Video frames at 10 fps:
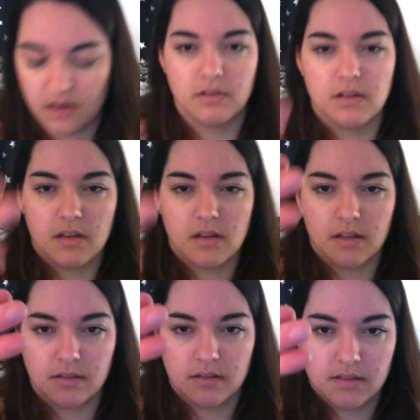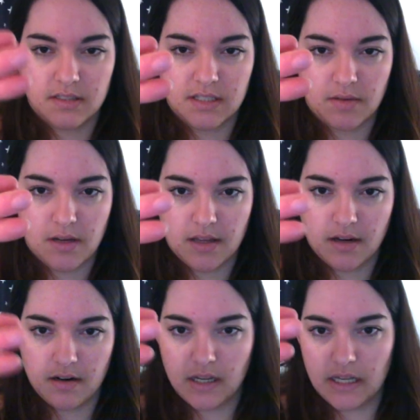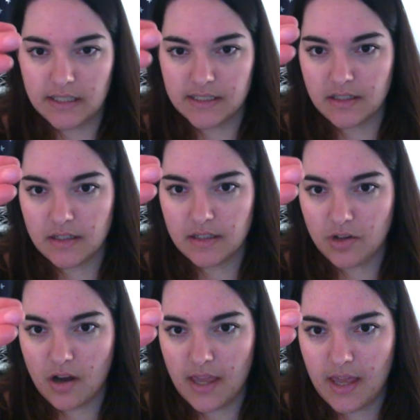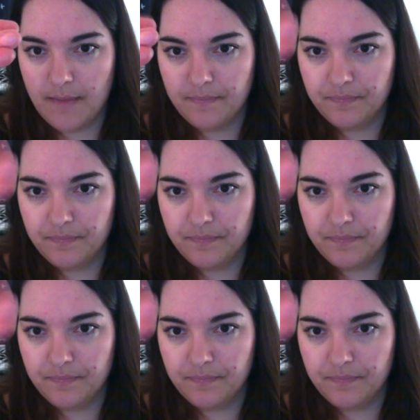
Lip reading: you can see right there, it's a little chalky.